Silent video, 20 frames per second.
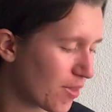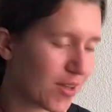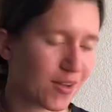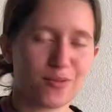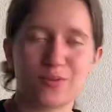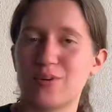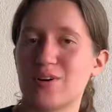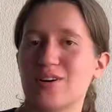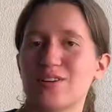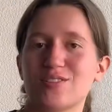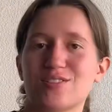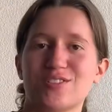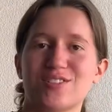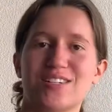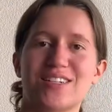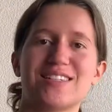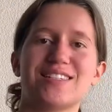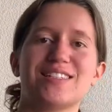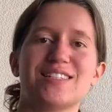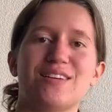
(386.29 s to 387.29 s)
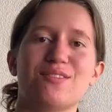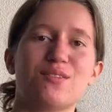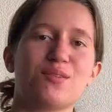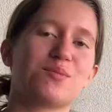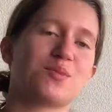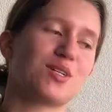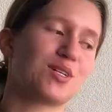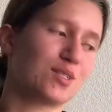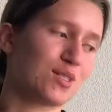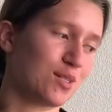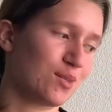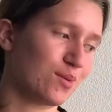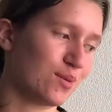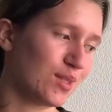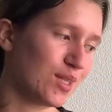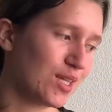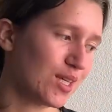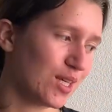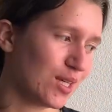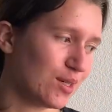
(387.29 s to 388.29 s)
We're also trying to save them because they're really
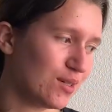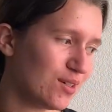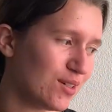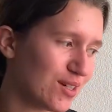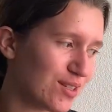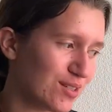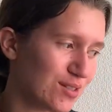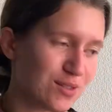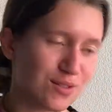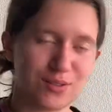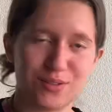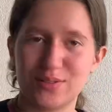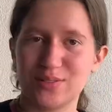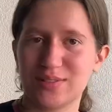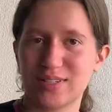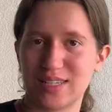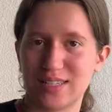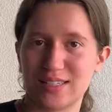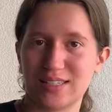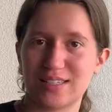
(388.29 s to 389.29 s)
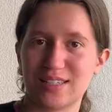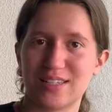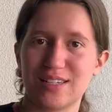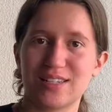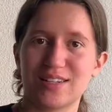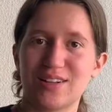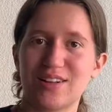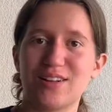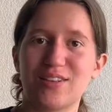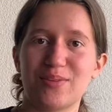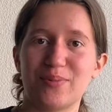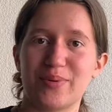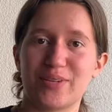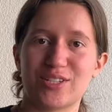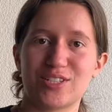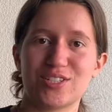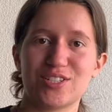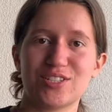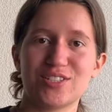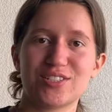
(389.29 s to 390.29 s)
cute, as you can see in all the
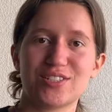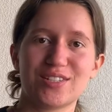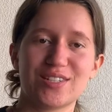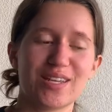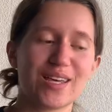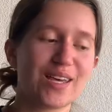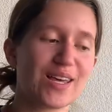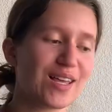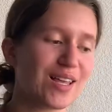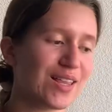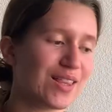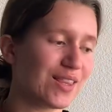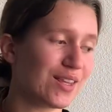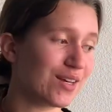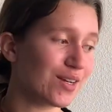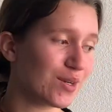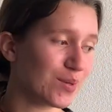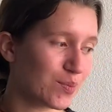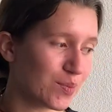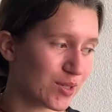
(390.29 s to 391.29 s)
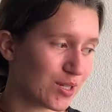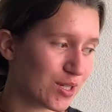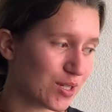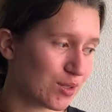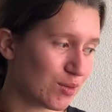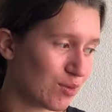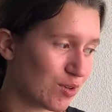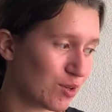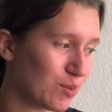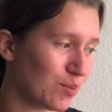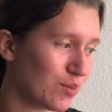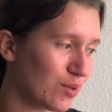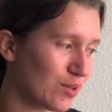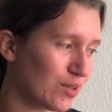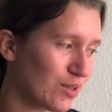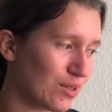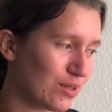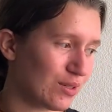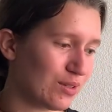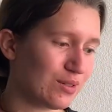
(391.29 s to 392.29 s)
pictures. They're pretty adorable
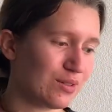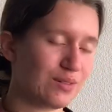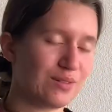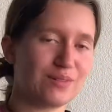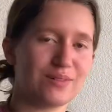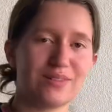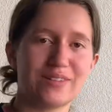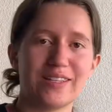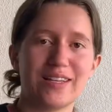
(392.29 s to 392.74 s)
little